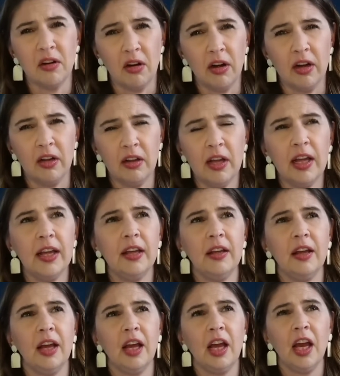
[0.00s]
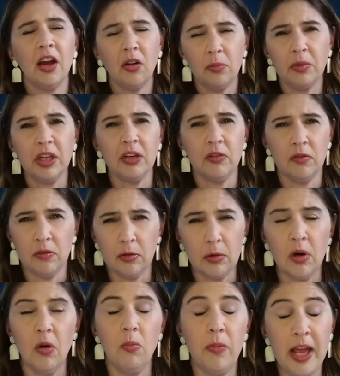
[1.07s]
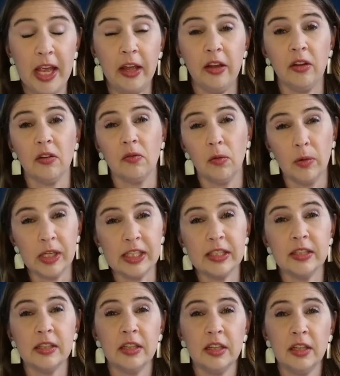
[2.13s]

God. Help me to obey your voice.